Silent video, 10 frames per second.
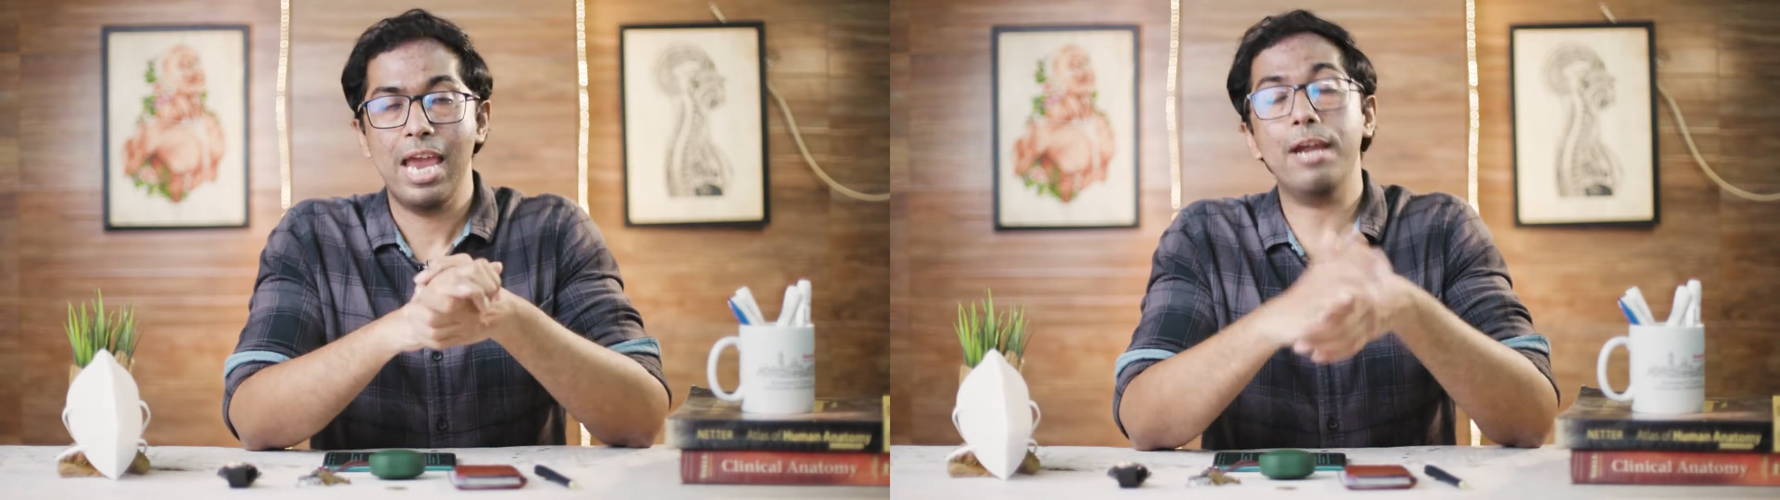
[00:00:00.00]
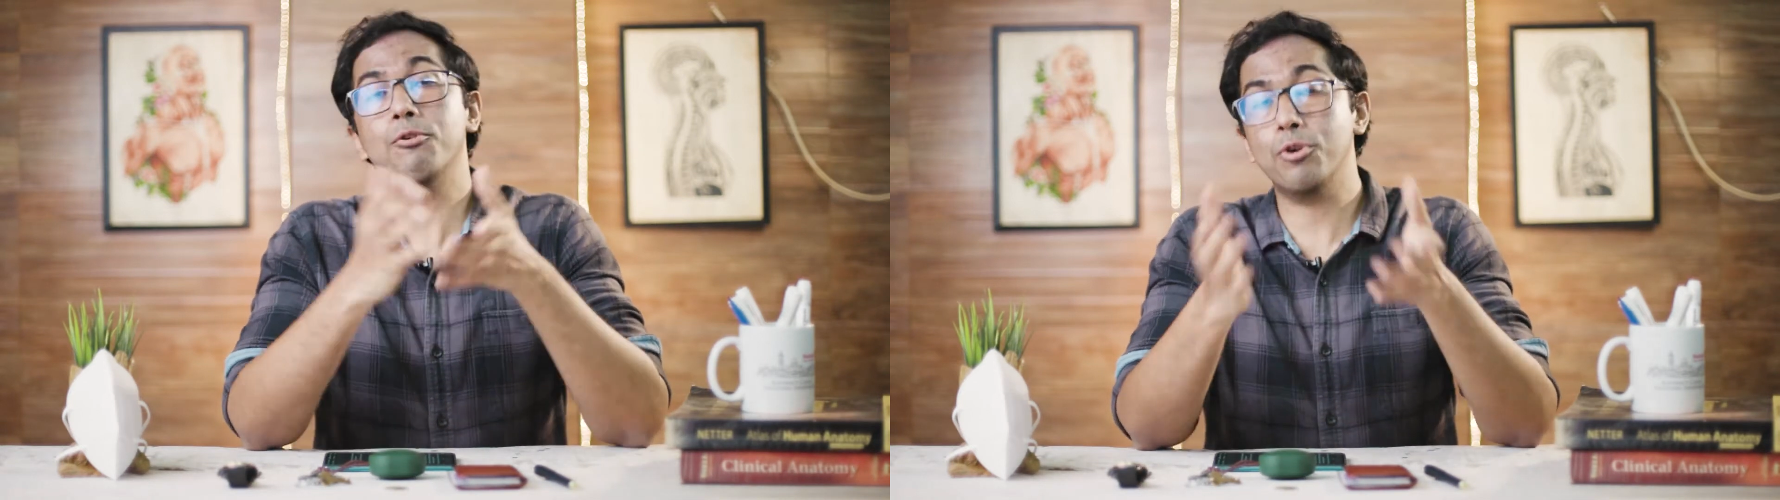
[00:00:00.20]

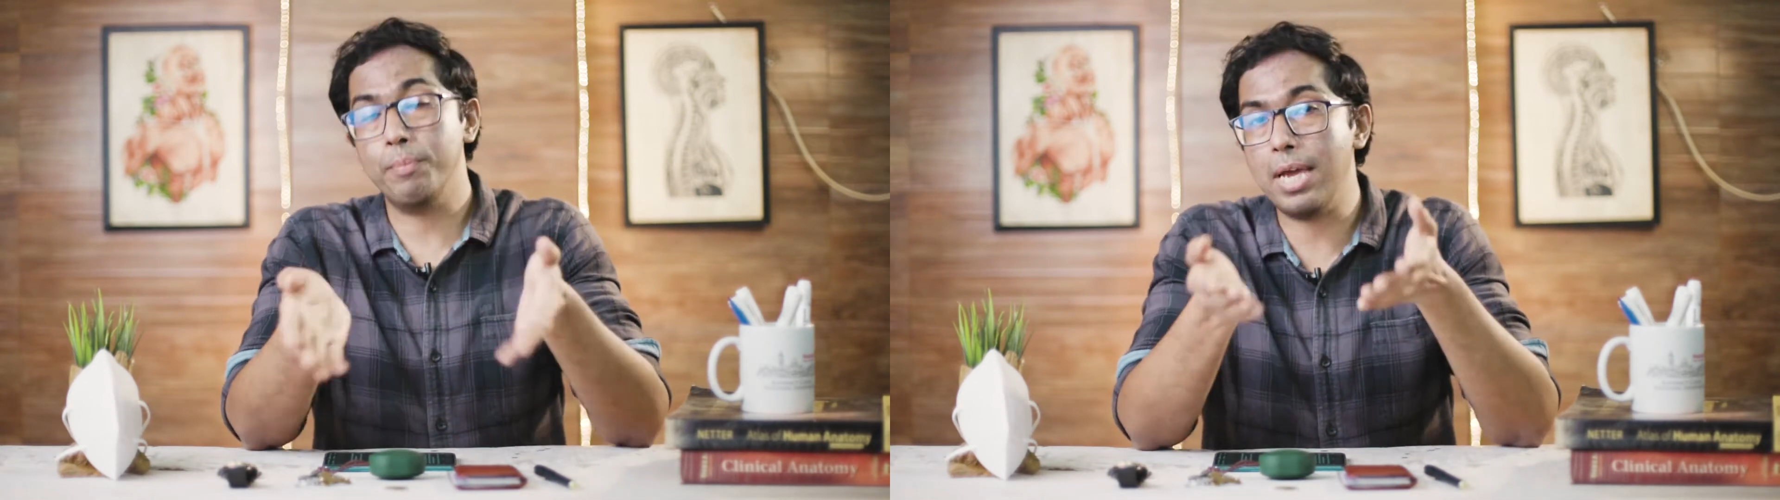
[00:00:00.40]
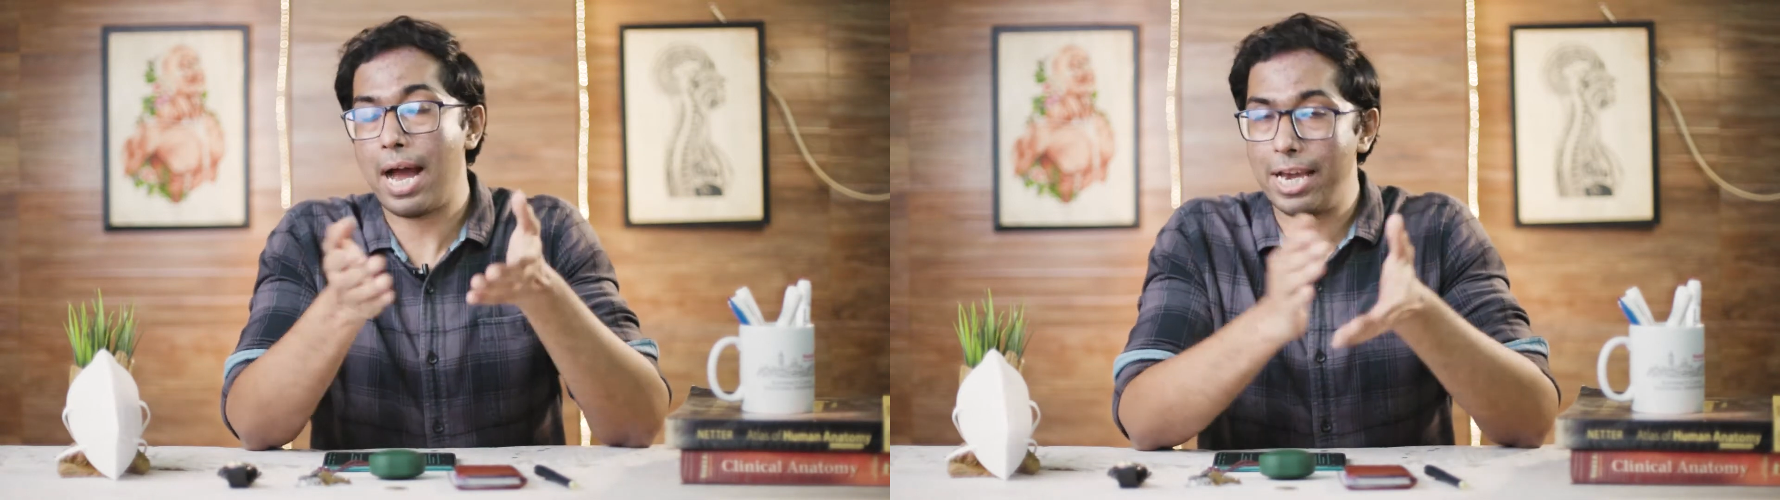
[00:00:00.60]
It could
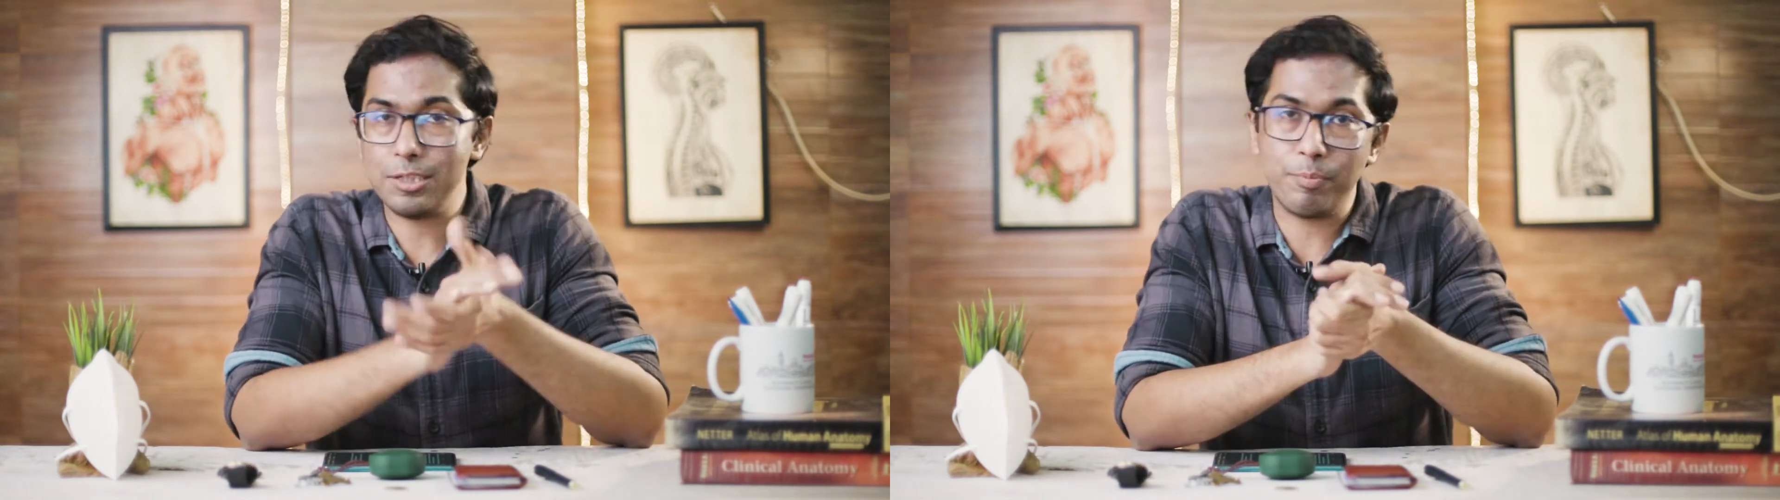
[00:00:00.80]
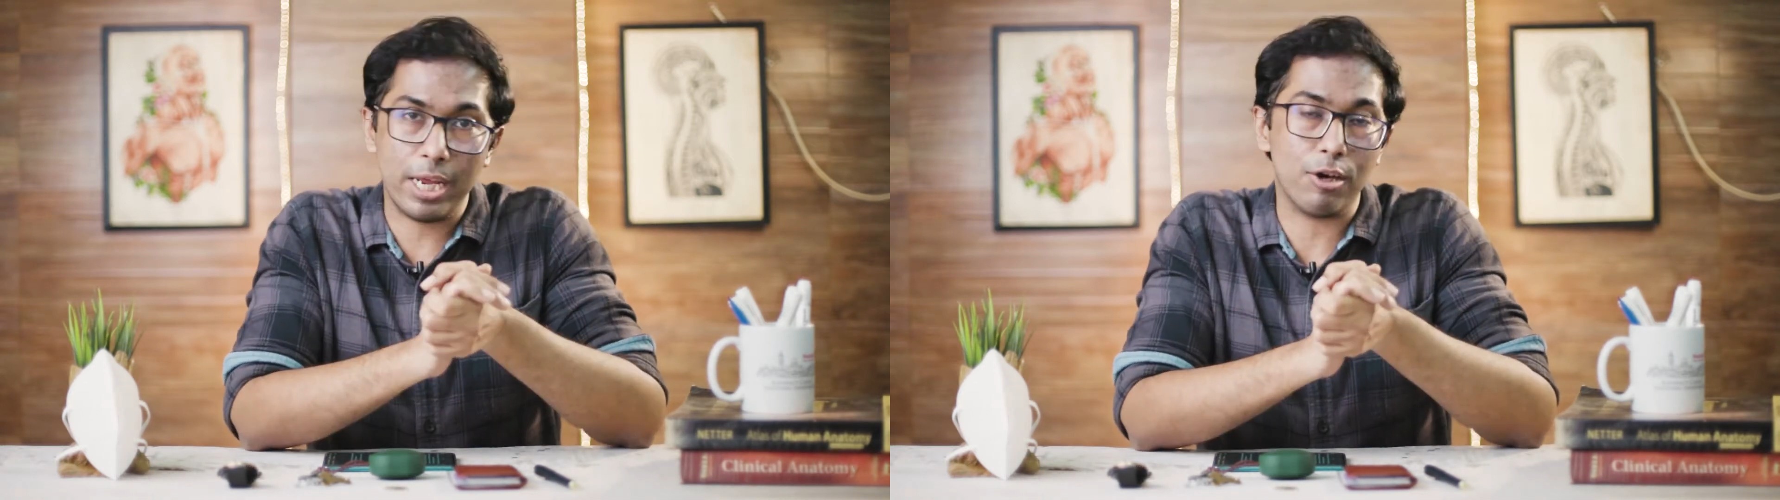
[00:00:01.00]
be an
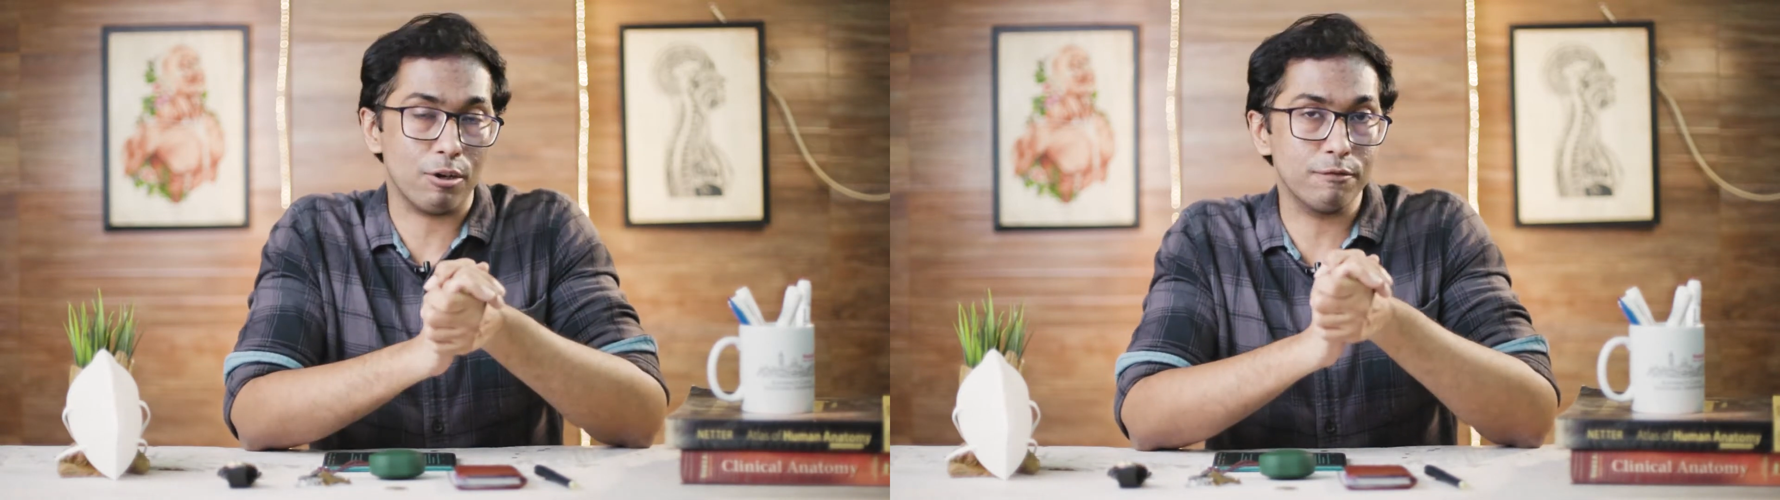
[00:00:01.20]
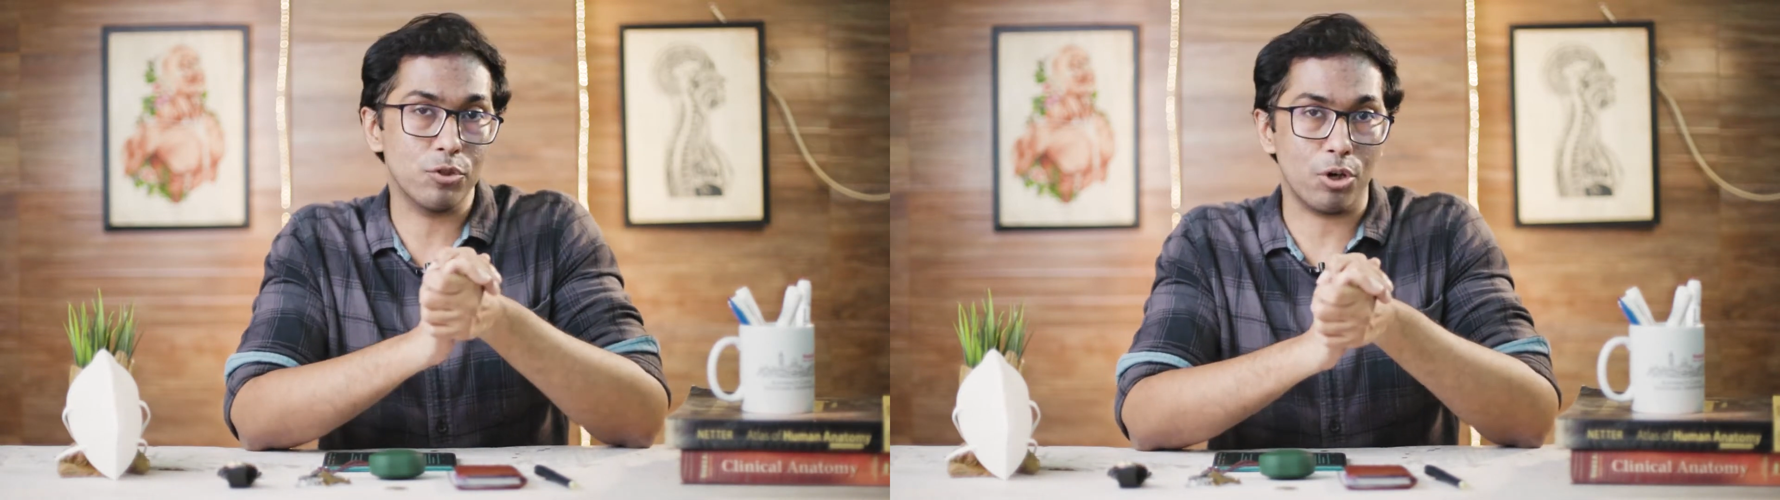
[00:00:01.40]
icebreaker
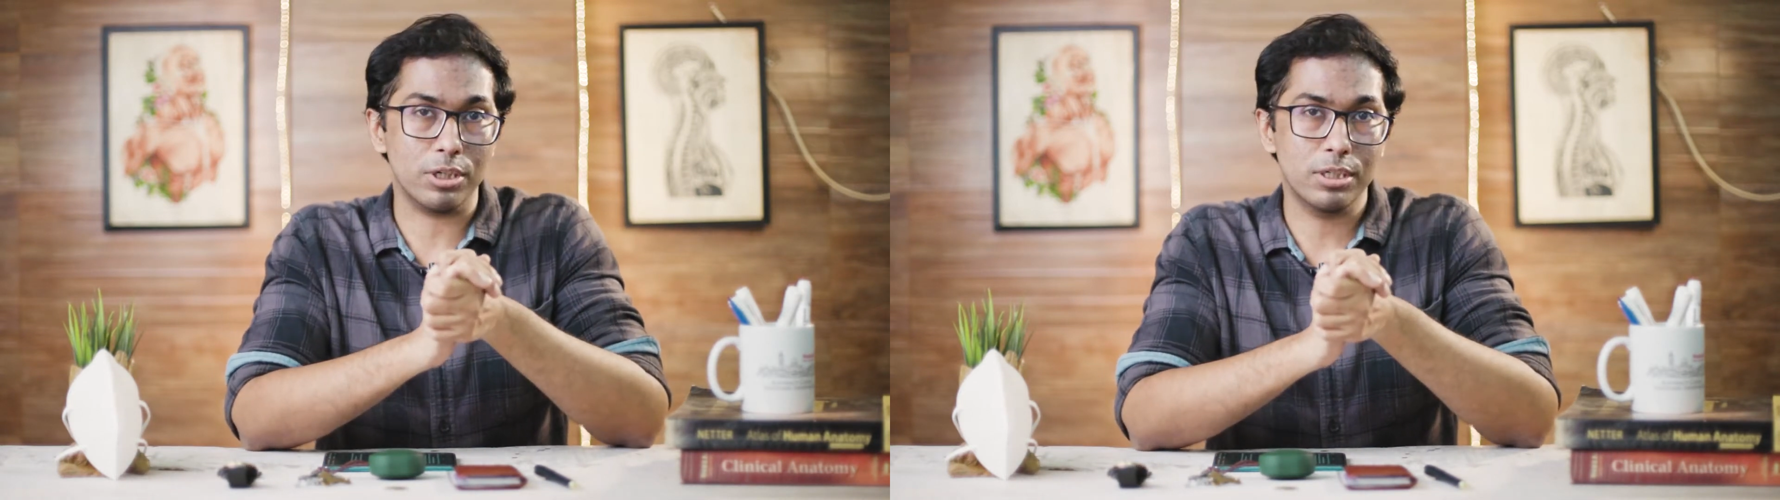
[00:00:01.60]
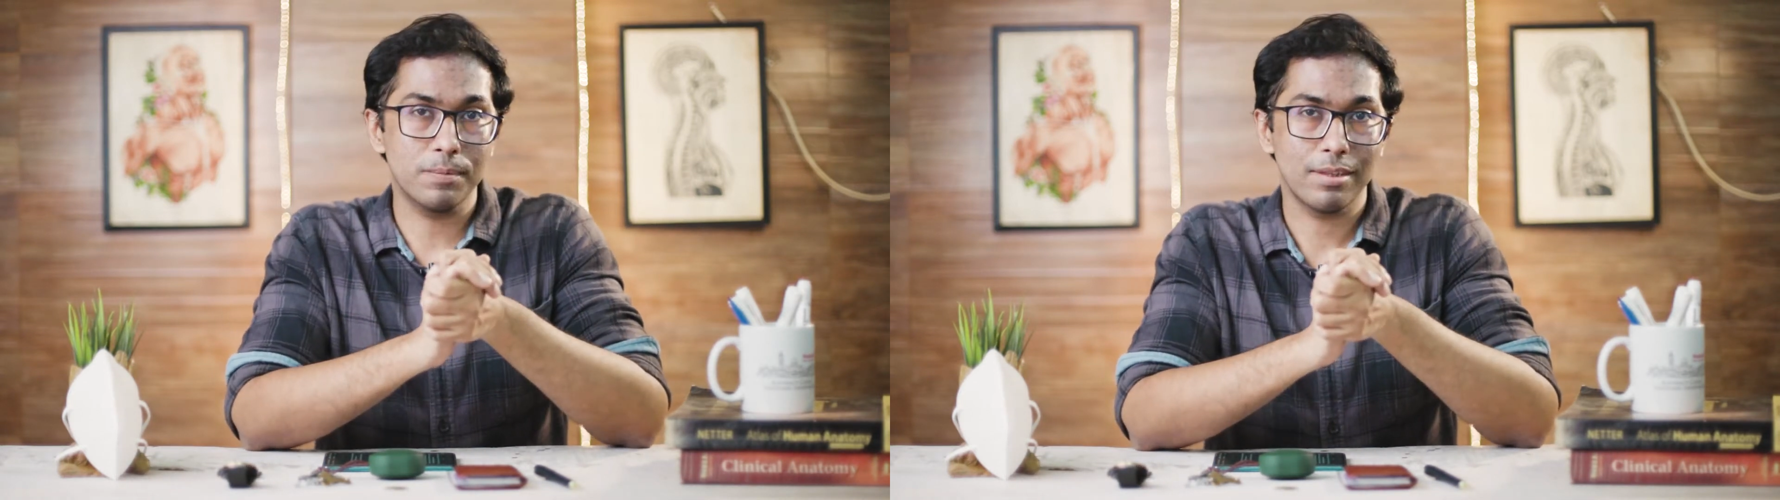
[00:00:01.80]
of
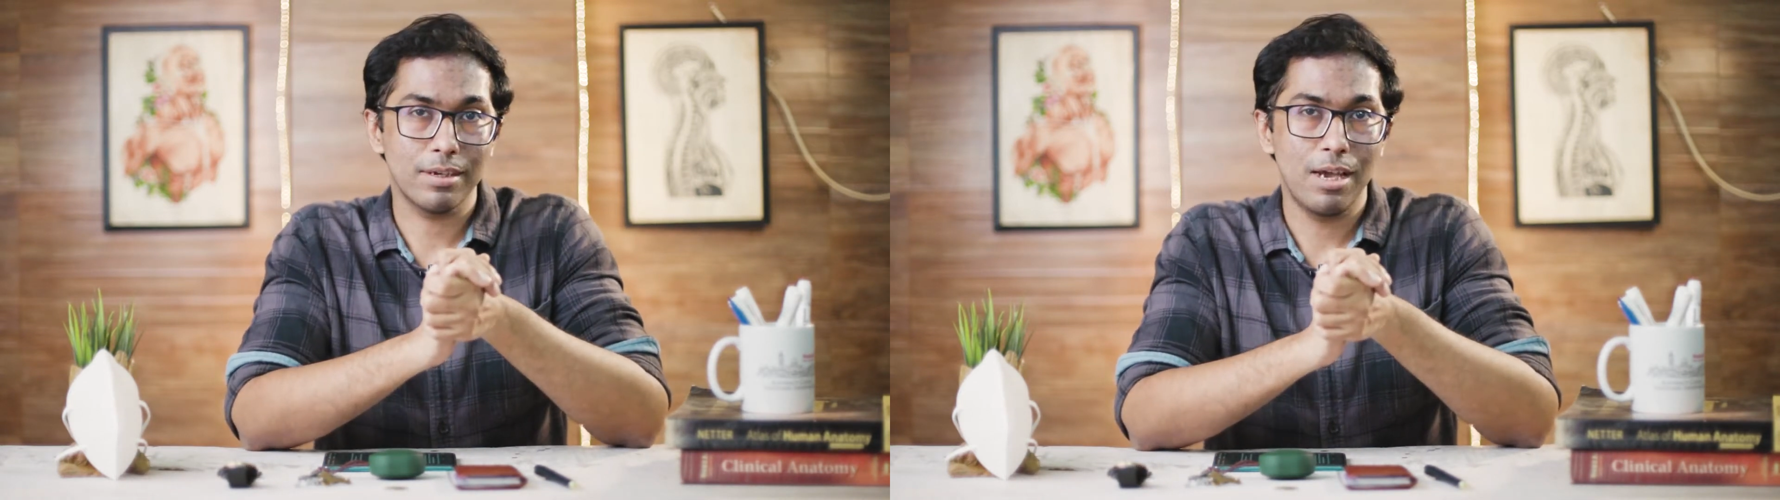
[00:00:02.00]
sorts.